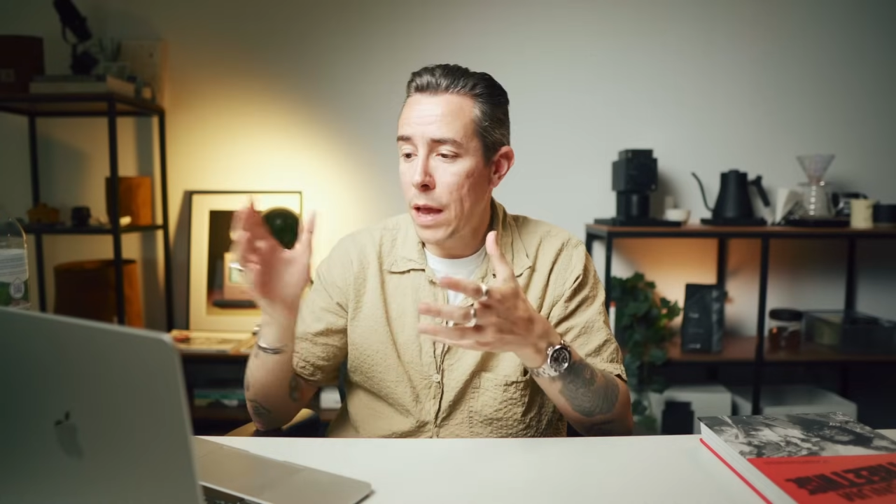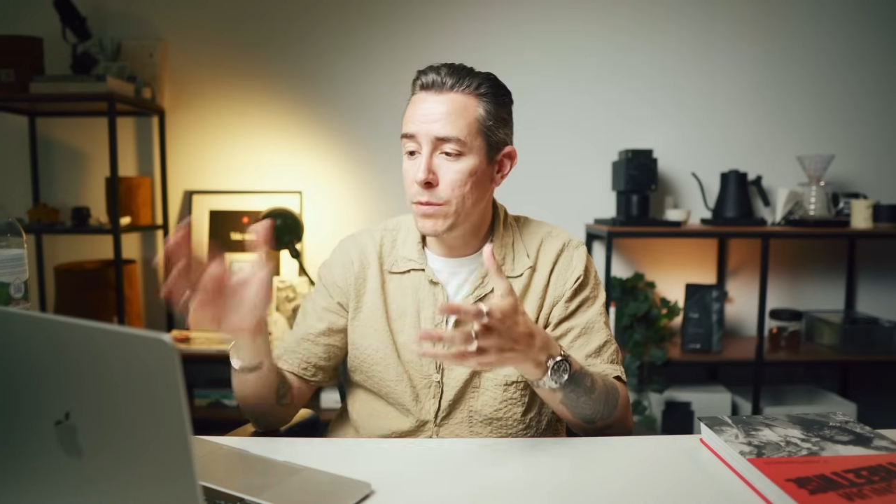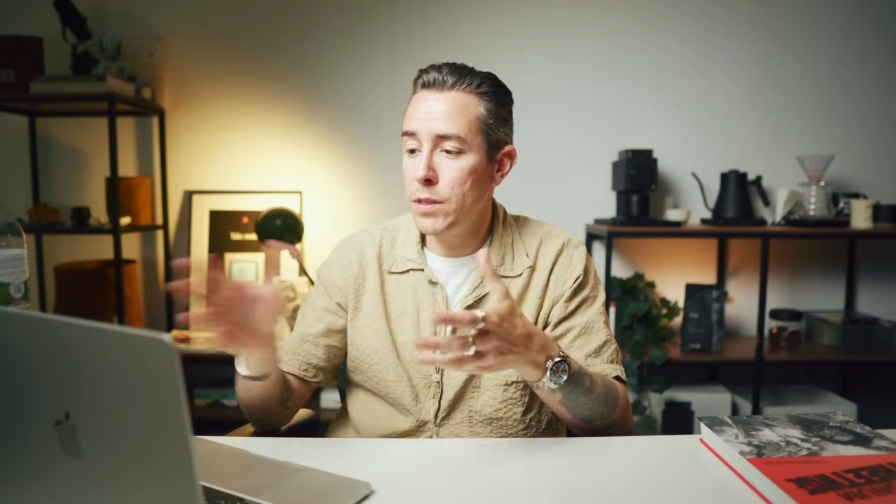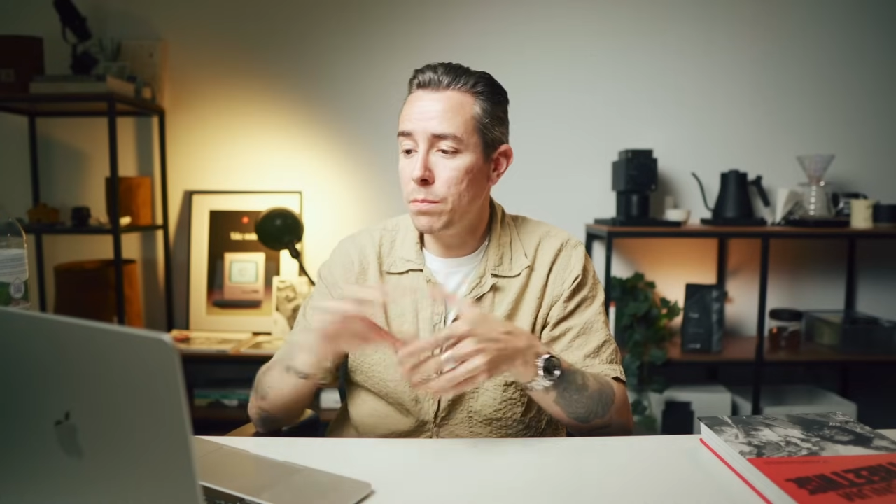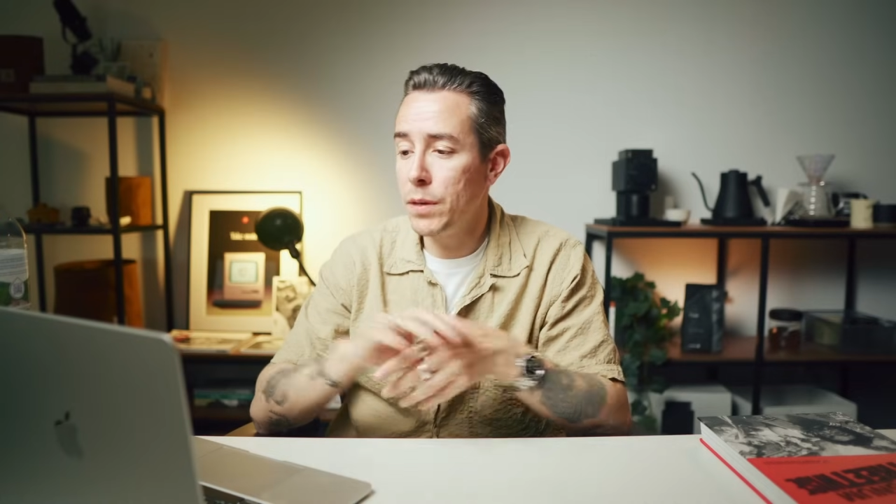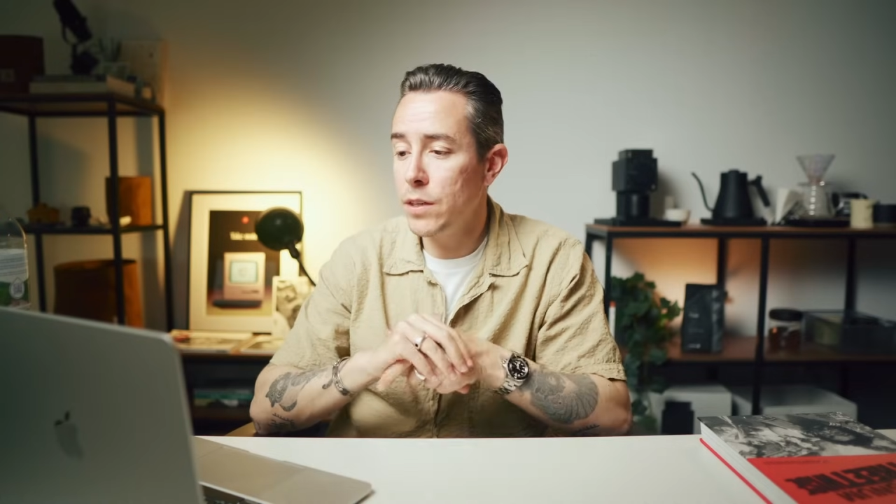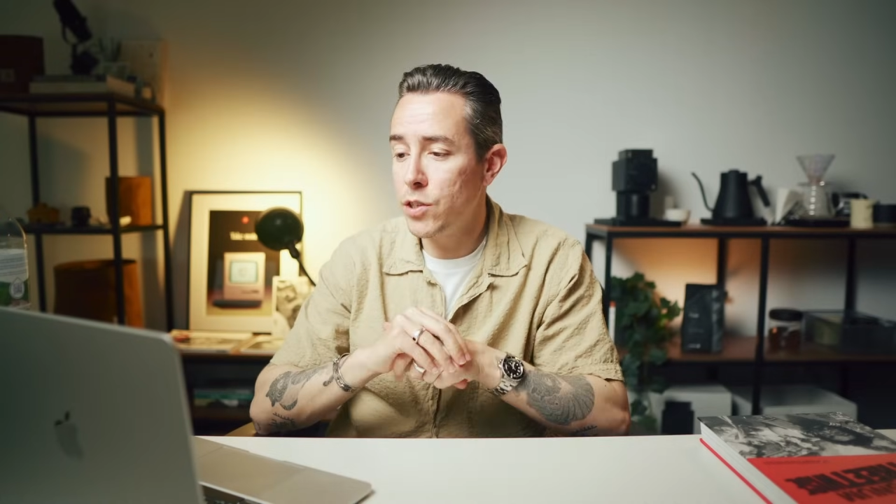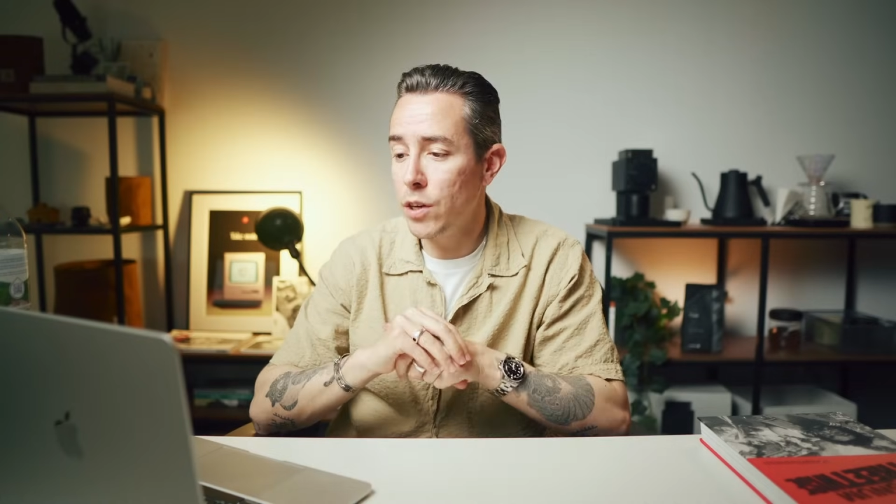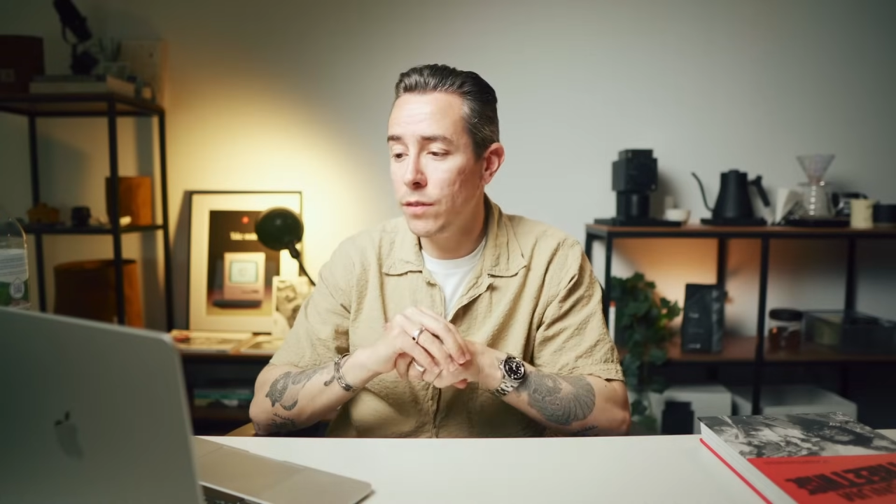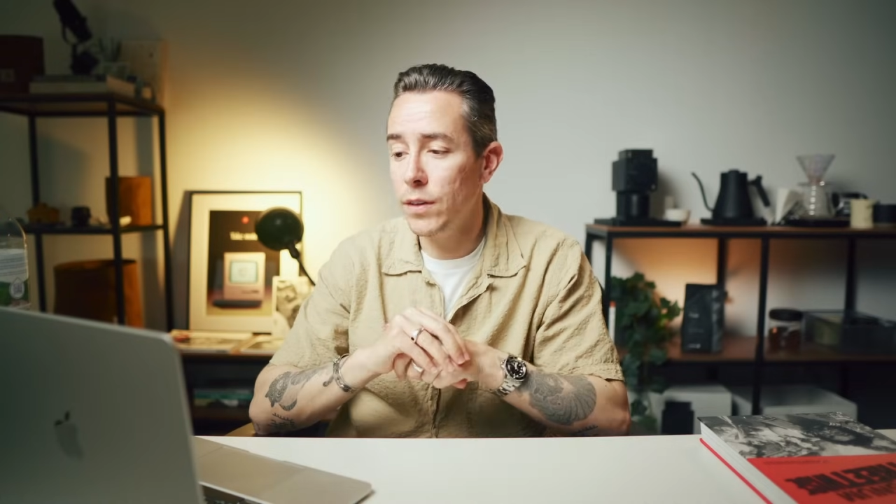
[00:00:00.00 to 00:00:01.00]
MCP
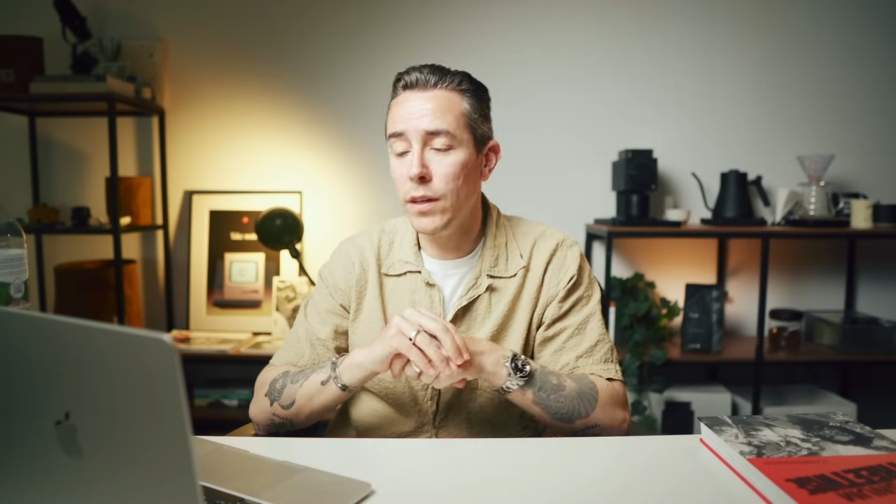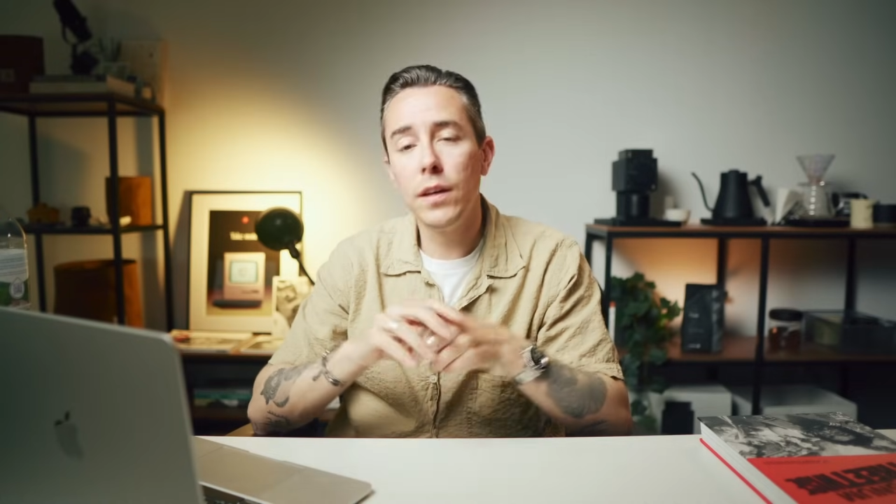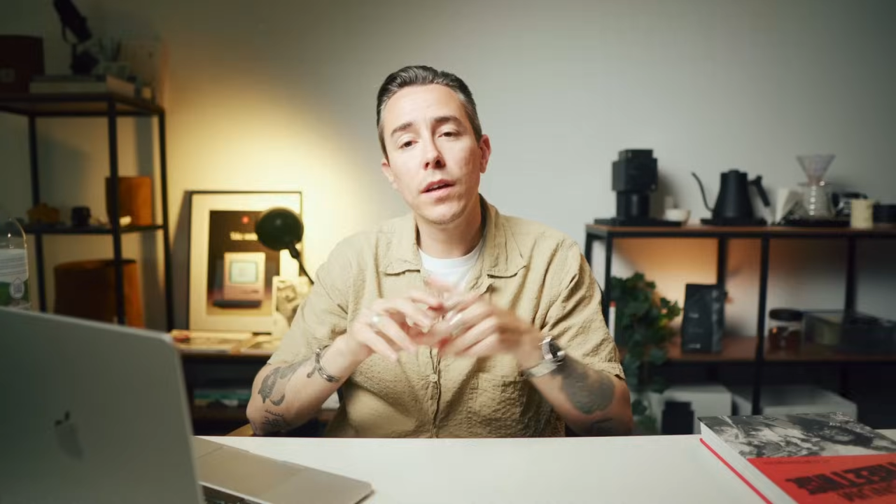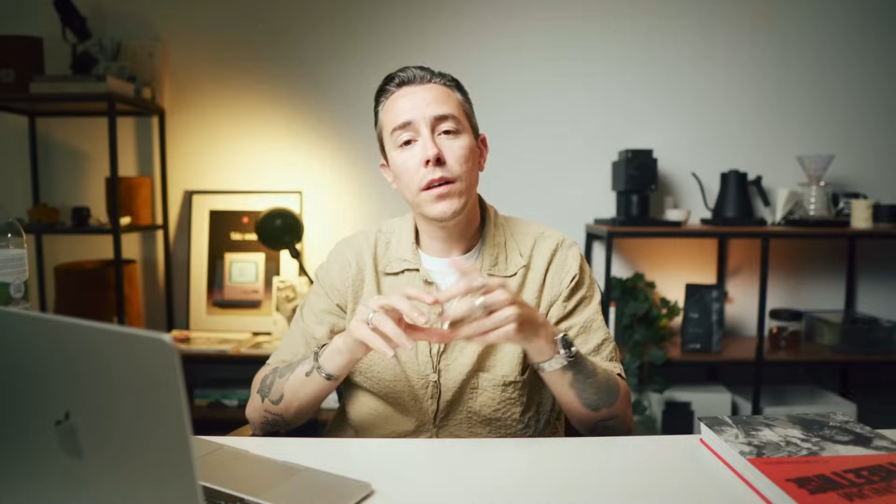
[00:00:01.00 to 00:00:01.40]
server,